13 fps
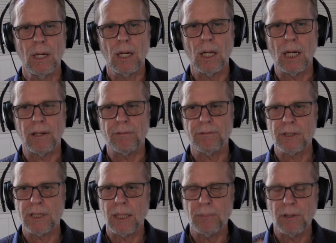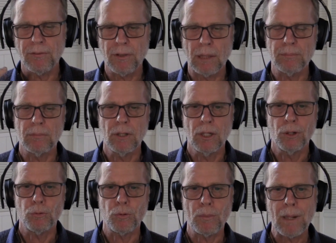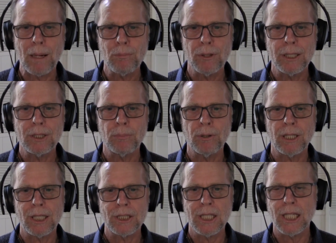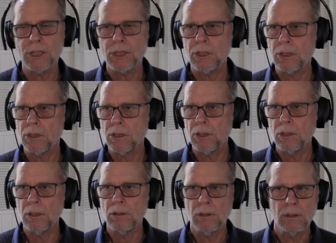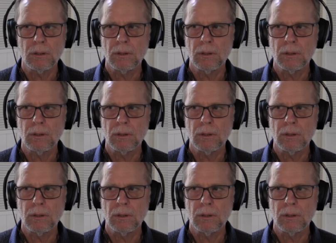Like, for example, if I'm remembering to bring attention to